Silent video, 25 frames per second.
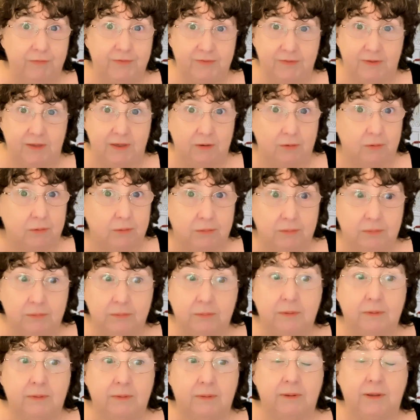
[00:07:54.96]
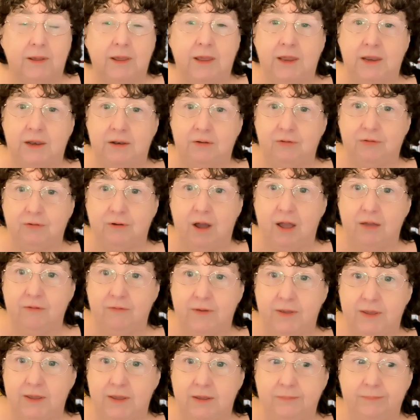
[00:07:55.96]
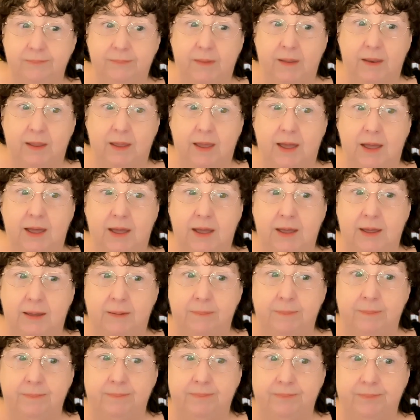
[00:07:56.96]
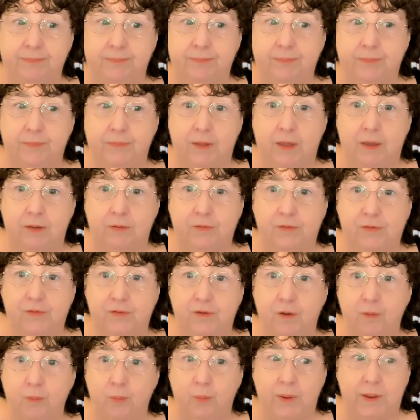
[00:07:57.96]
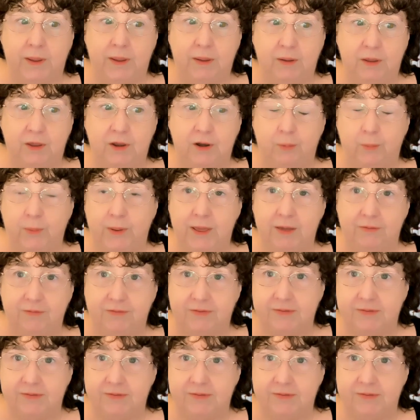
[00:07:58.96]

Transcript: skill in driving. So we have